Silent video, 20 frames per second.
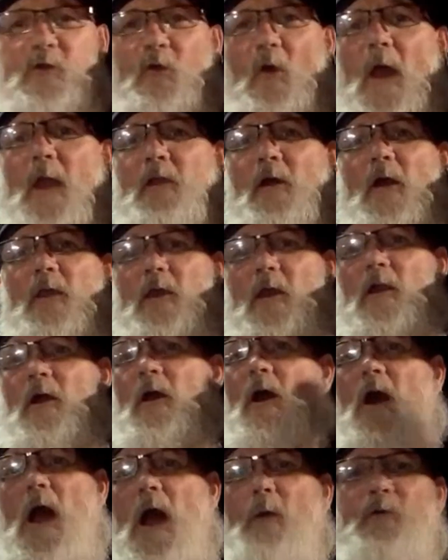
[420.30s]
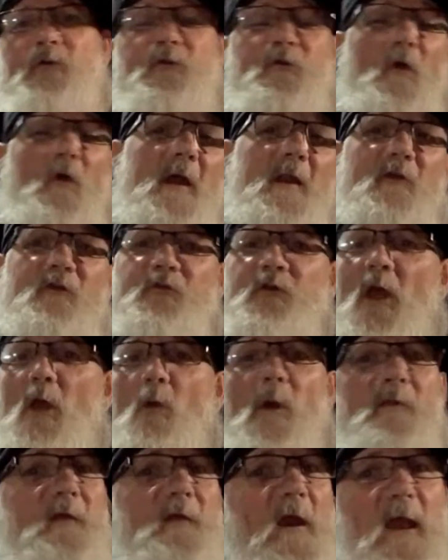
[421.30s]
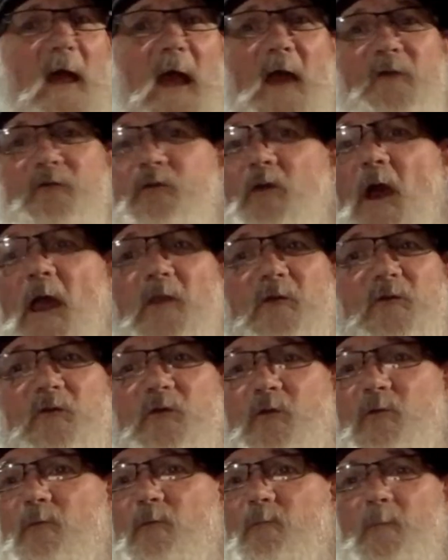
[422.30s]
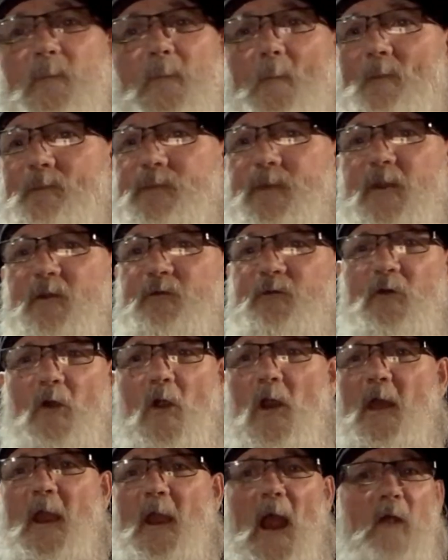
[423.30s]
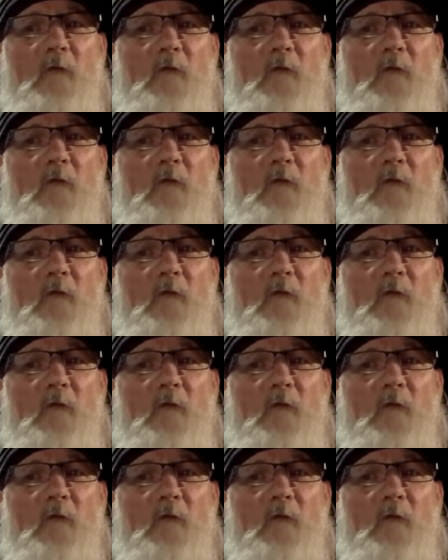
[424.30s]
tried, I was trying to stay with you last night, Sterling. I